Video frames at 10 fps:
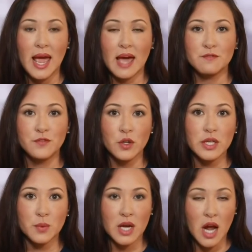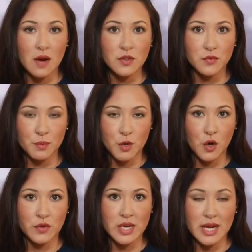had fully recovered from
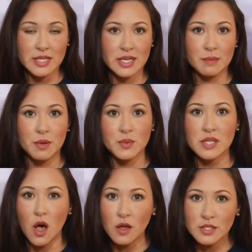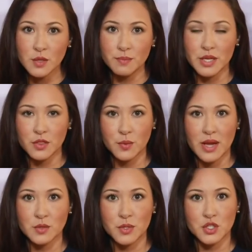COVID-19, but was also being
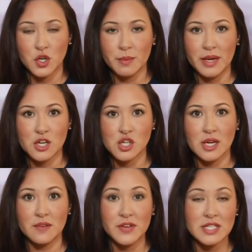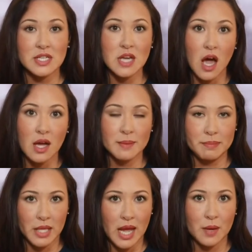threatened with termination if he did not
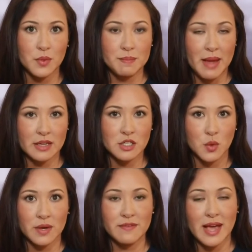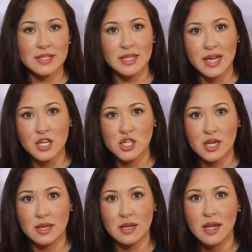comply with mandatory
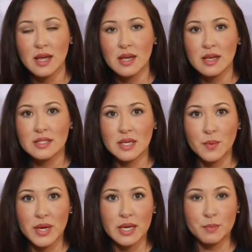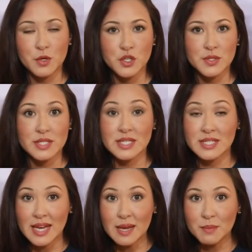vaccination. Zywicki produced a
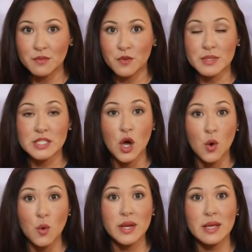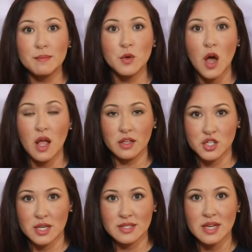statement from his own
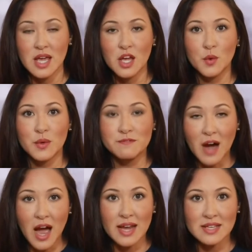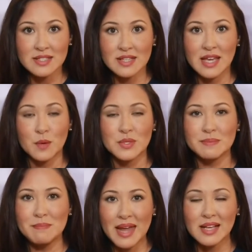immunologist, who advised that it was
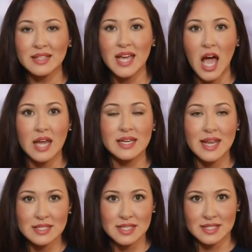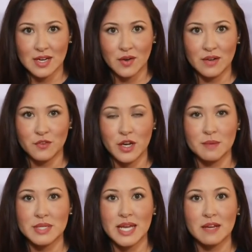medically unnecessary for
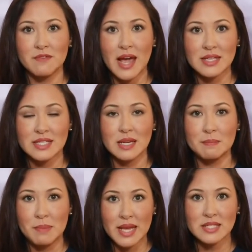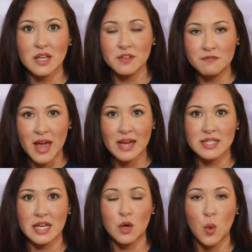him to get a vaccine based on the fact
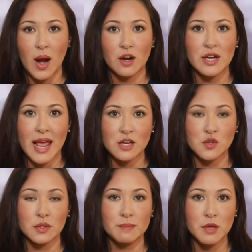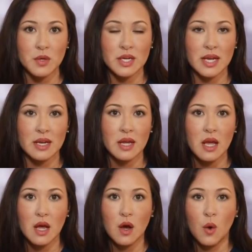he had acquired natural immunity.
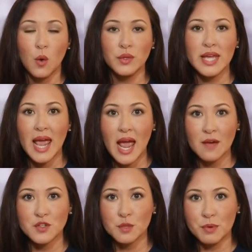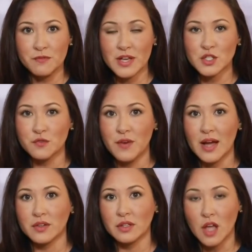Only after the professor
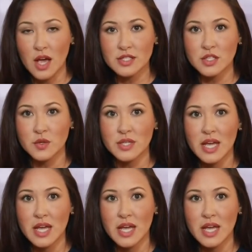filed a lawsuit